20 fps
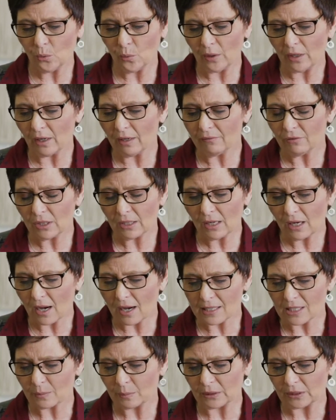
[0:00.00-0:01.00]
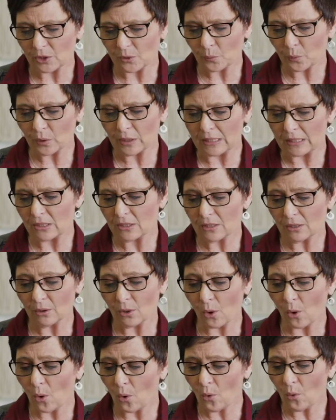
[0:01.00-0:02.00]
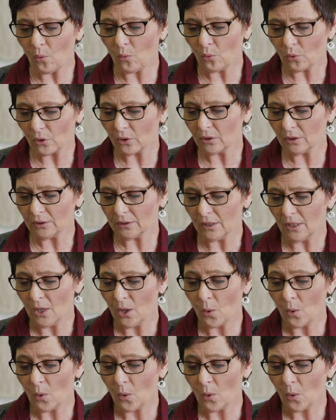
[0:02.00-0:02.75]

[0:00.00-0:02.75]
wherever the gospel is preached in the whole world,